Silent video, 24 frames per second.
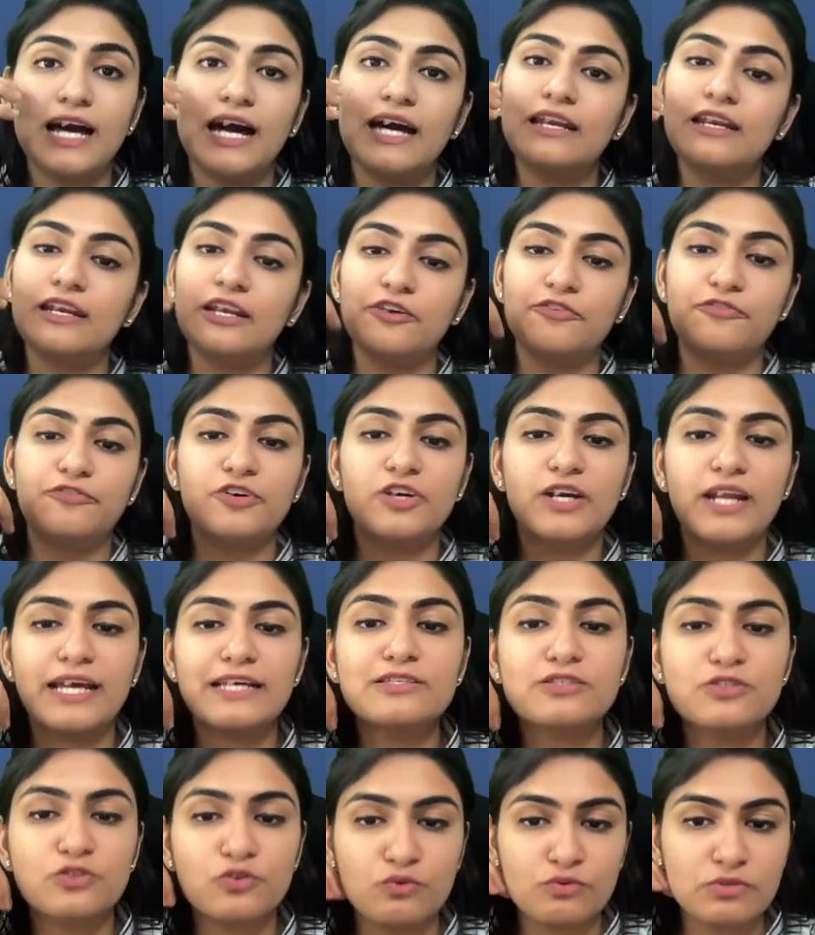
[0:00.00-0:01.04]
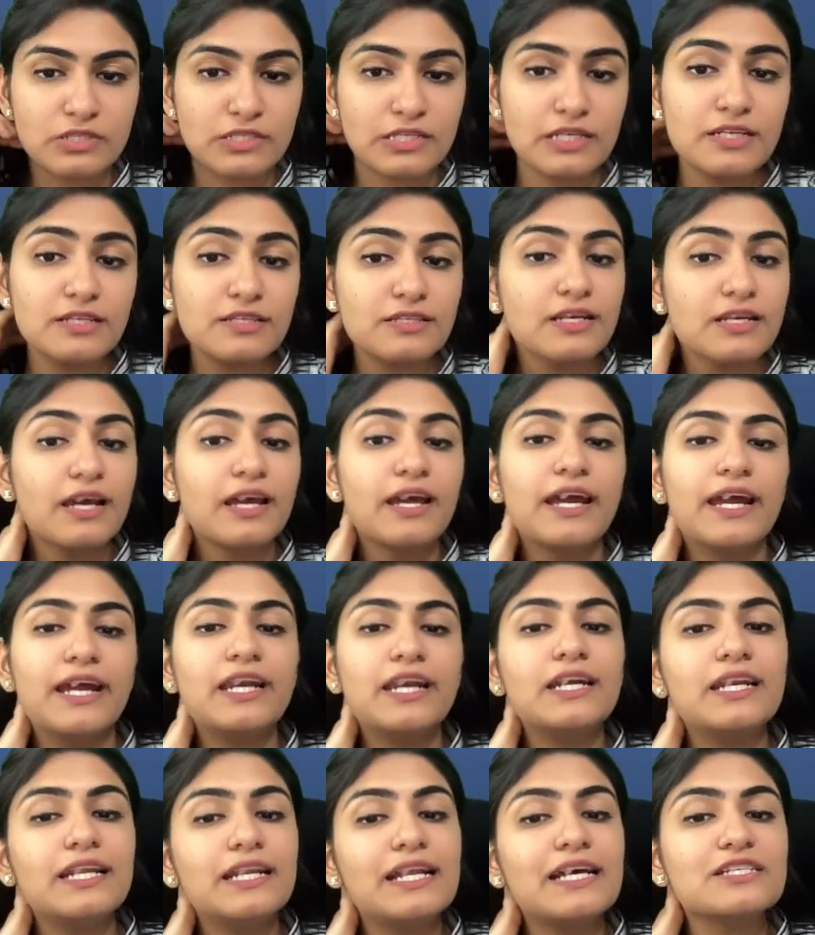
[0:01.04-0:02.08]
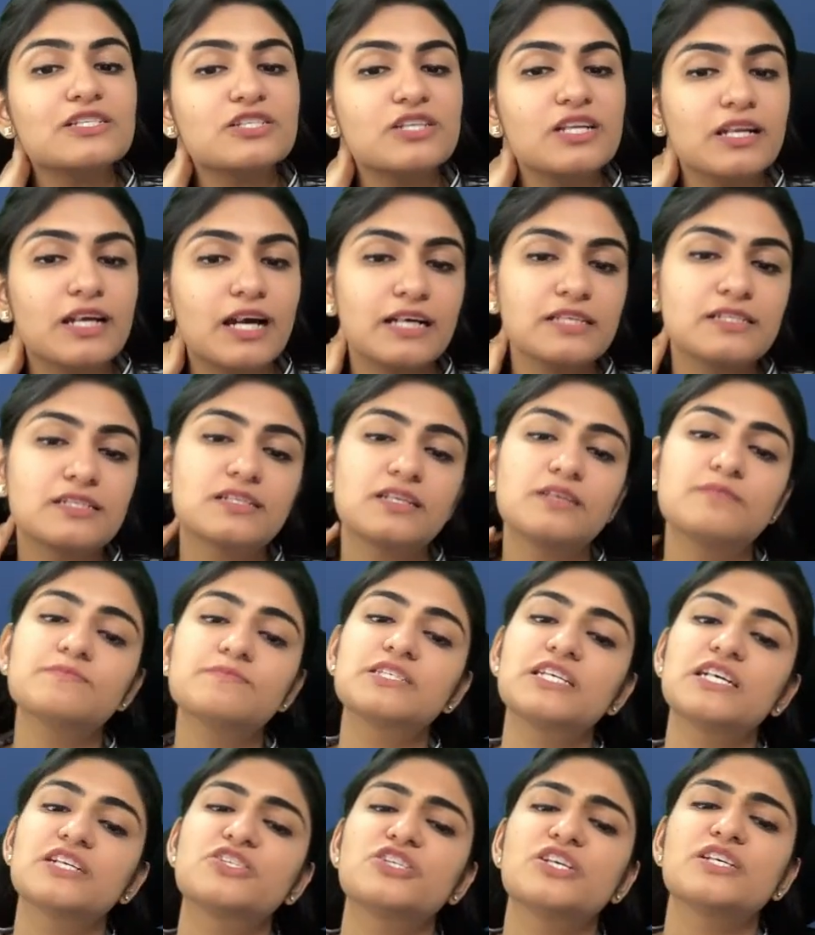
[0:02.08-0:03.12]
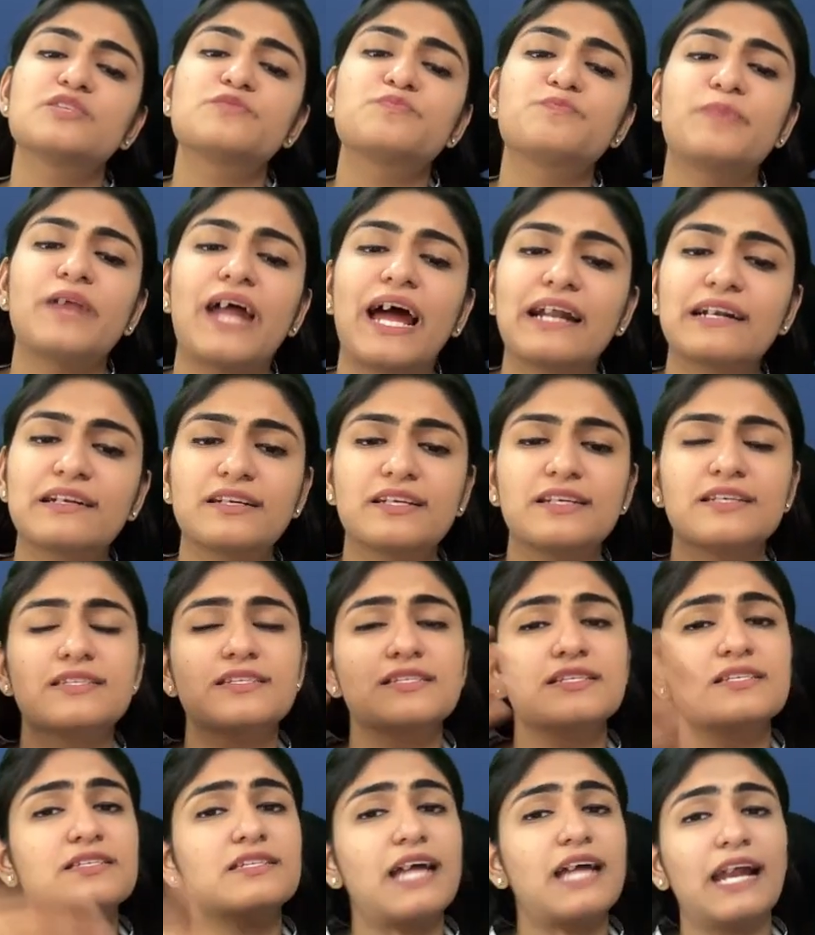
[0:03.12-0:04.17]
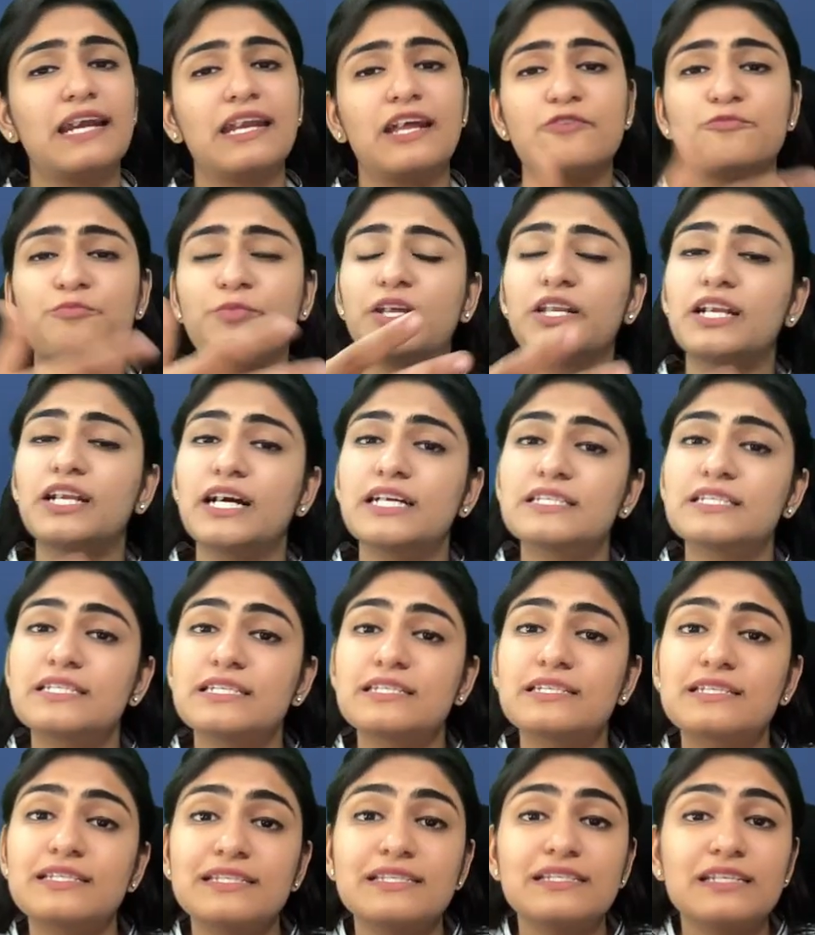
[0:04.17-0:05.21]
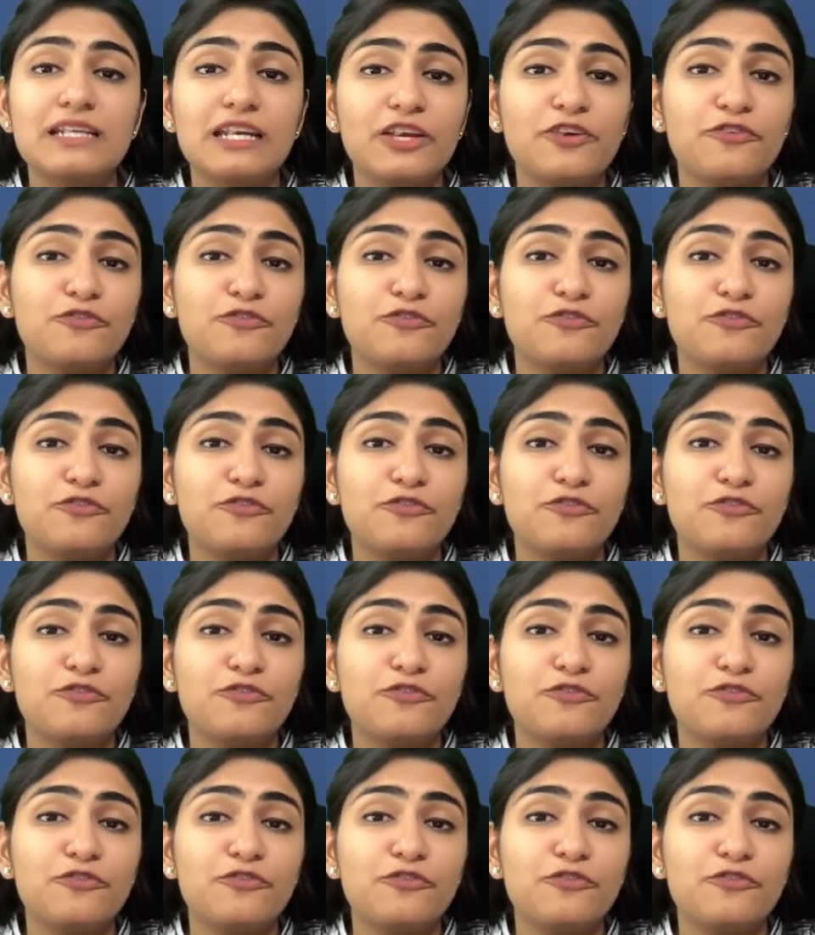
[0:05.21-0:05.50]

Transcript: are referred as sources. International customs, such as practices that have been consistently